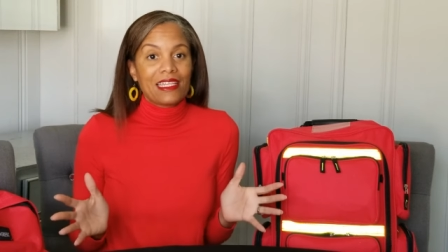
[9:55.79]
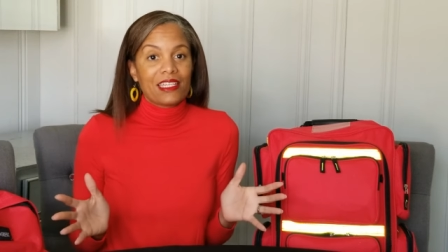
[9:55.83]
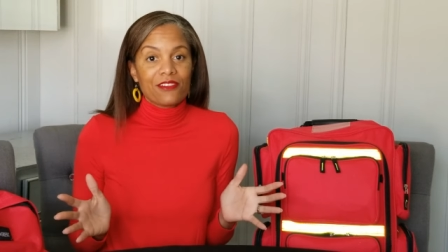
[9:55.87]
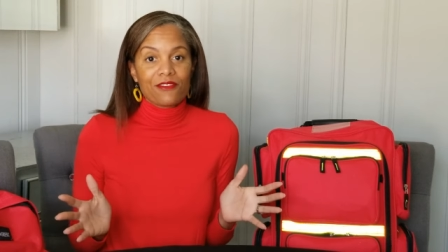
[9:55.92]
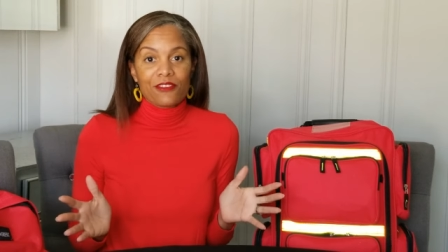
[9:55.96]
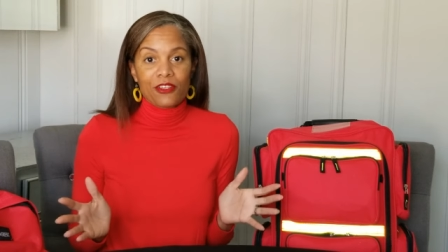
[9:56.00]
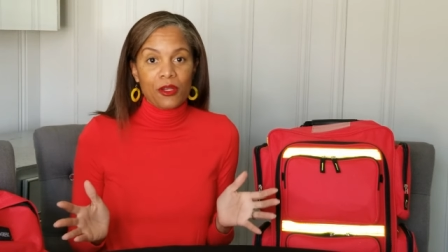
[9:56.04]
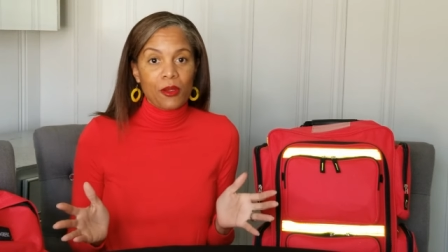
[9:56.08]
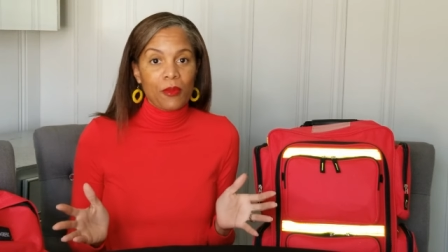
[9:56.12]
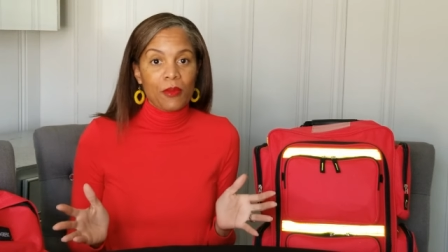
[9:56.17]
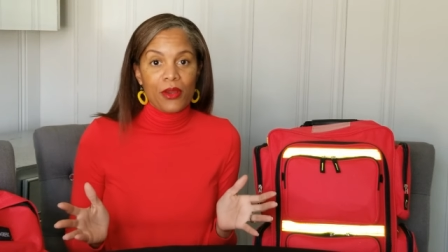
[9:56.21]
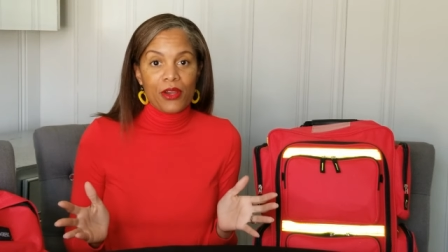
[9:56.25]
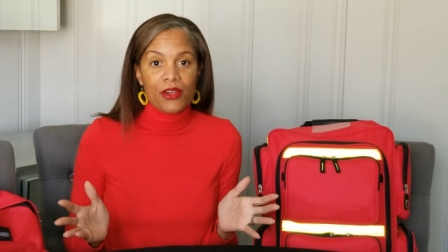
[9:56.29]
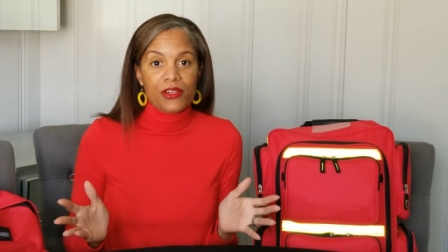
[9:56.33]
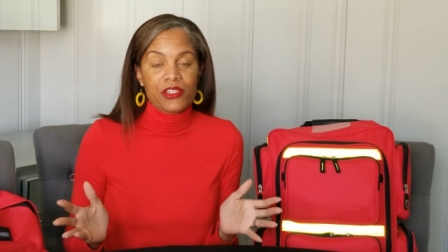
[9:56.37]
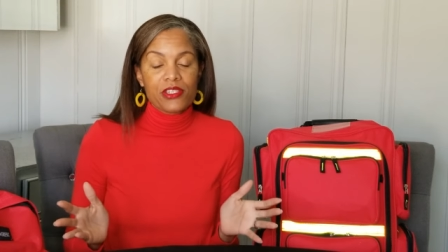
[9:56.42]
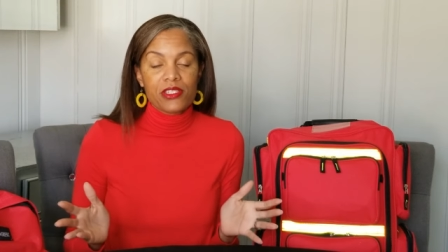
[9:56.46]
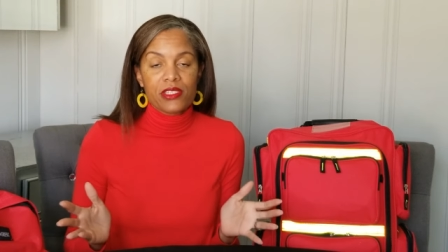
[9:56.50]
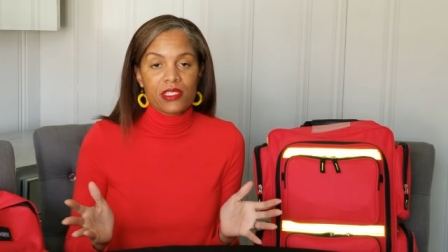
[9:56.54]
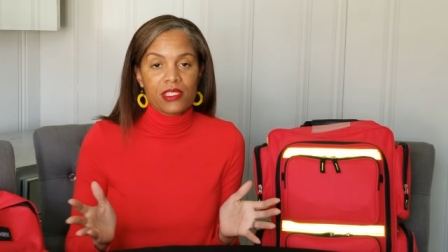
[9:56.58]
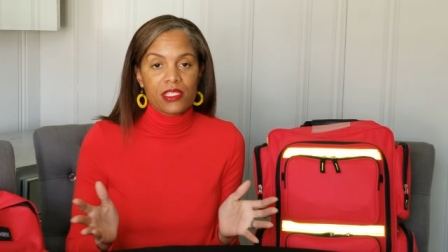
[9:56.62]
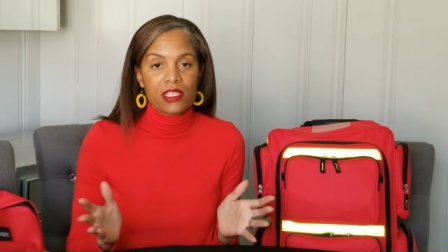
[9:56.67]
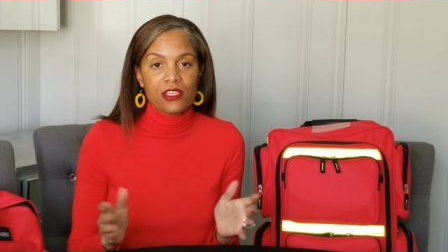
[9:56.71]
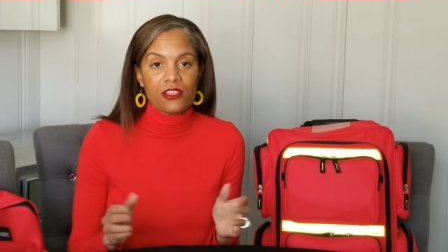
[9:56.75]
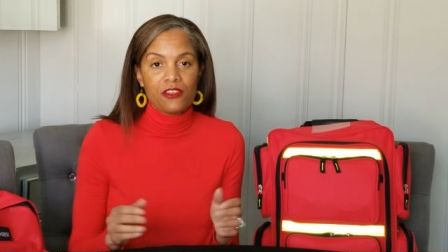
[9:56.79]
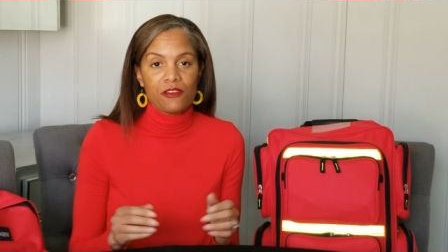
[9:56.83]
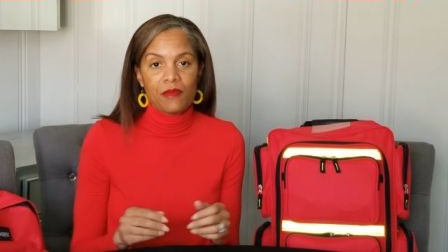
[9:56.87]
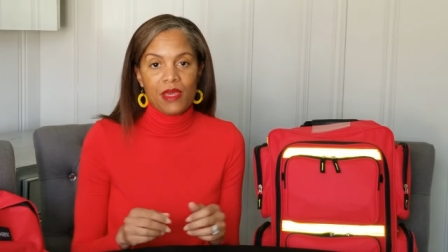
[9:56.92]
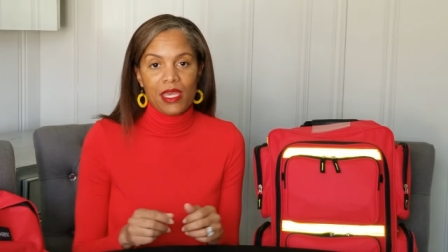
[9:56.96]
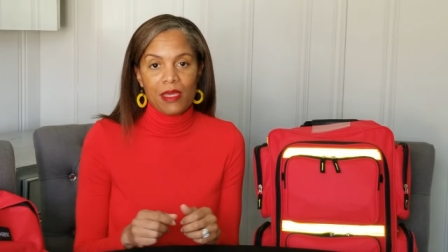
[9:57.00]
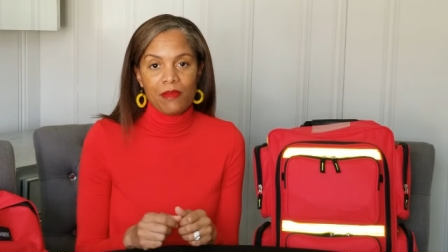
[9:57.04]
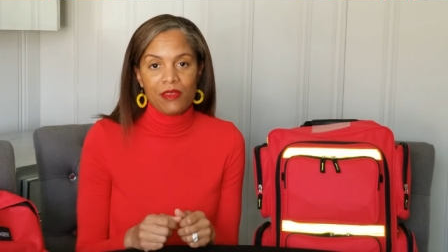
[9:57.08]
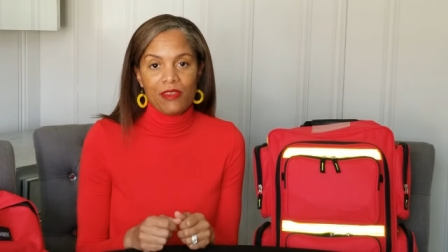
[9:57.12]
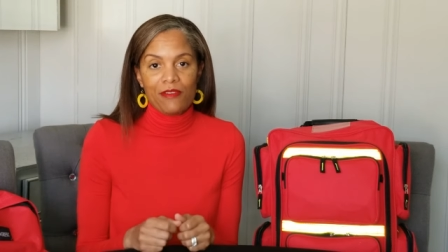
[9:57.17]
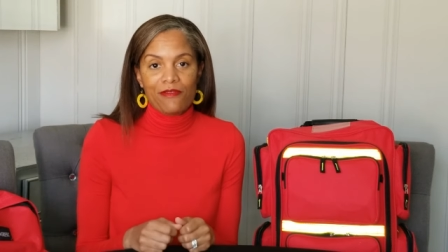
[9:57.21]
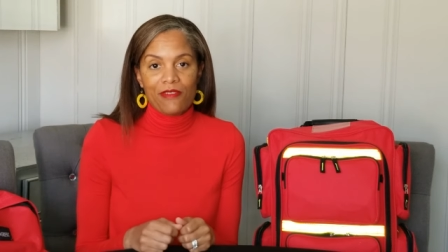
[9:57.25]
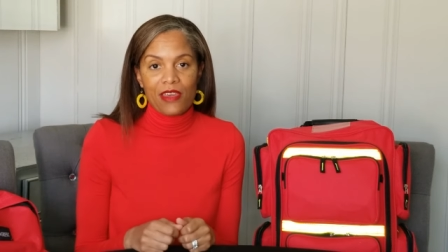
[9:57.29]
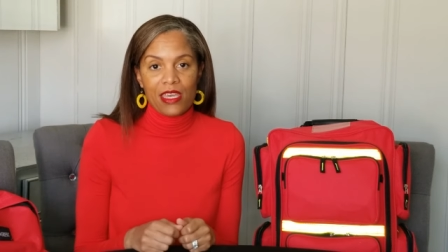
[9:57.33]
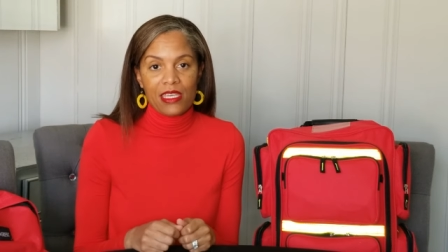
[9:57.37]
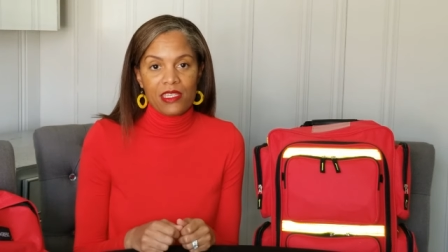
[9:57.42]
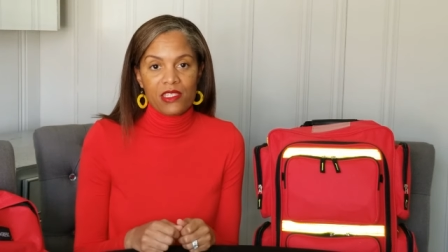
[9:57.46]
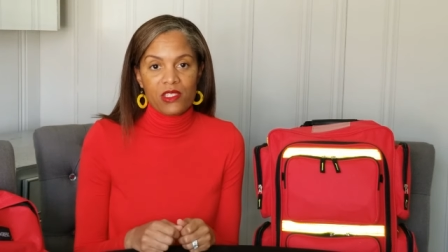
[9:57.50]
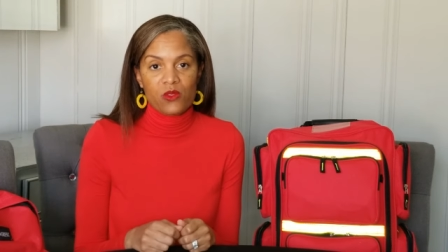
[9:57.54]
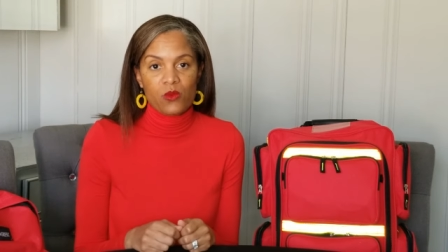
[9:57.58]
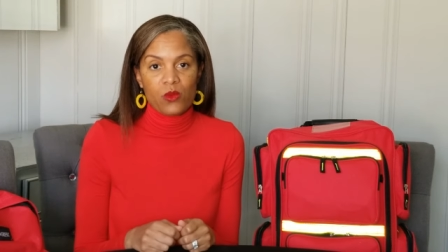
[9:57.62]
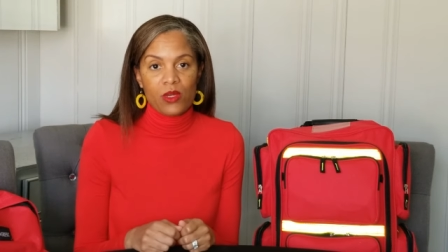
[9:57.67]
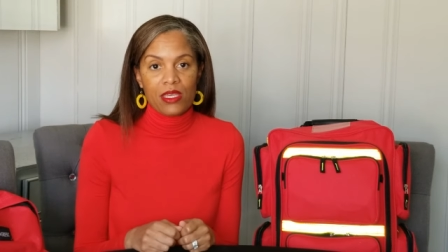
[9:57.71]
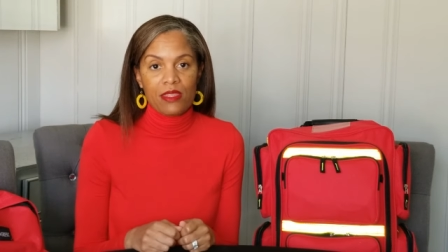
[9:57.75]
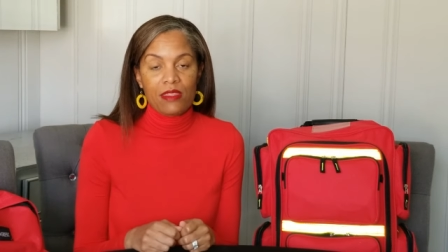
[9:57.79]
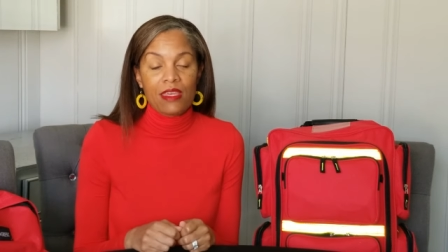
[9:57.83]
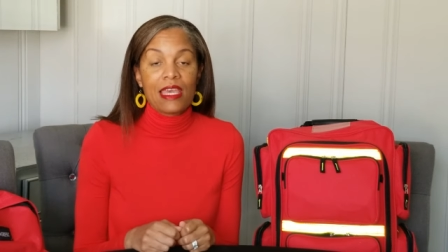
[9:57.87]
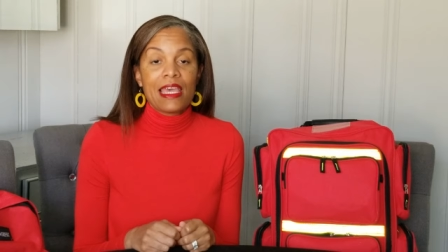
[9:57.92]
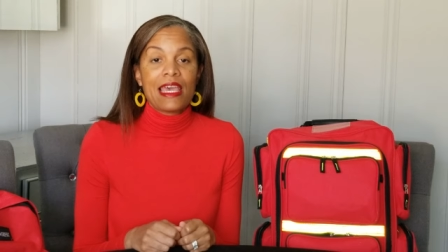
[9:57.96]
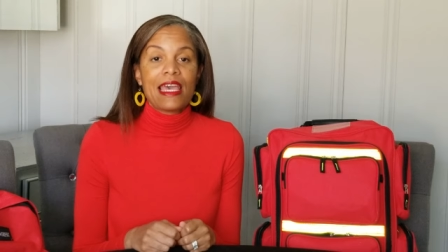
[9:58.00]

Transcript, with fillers: of an emergency you may be faced with,